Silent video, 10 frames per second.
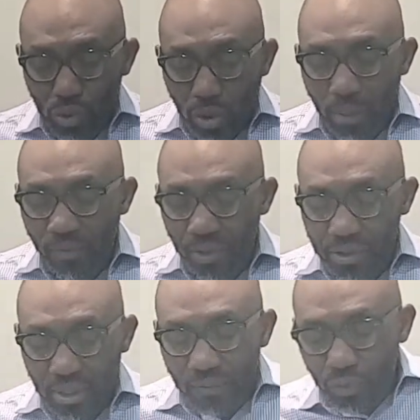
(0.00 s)
up for
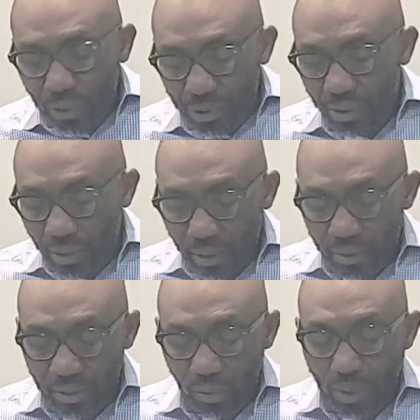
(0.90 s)
yourselves treasures on earth,
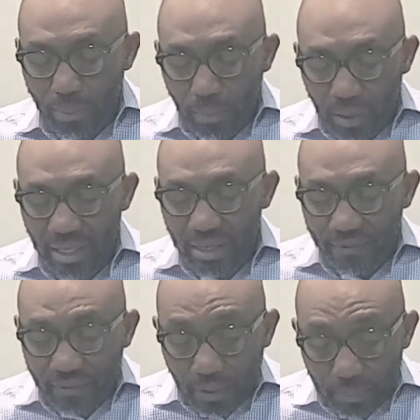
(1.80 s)
where moth and
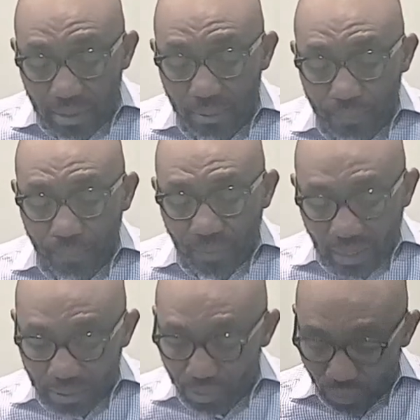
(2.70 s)
vermin that
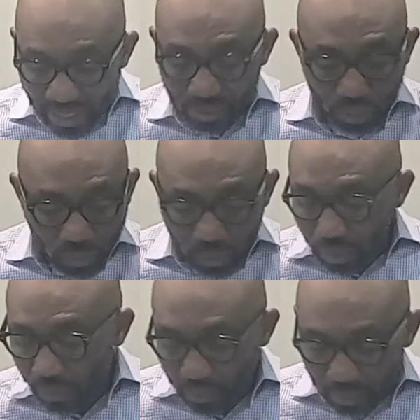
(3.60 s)
is rats
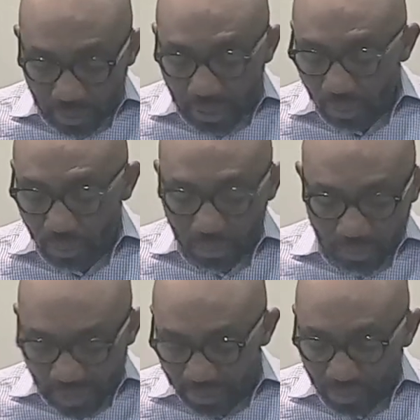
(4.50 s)
or
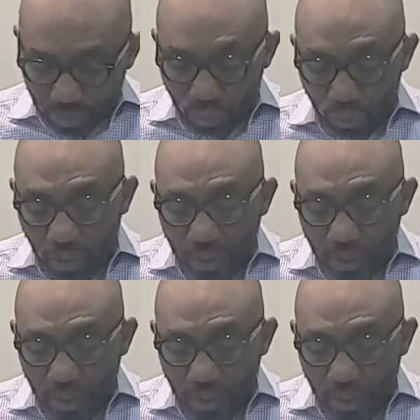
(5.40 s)
rats destroy,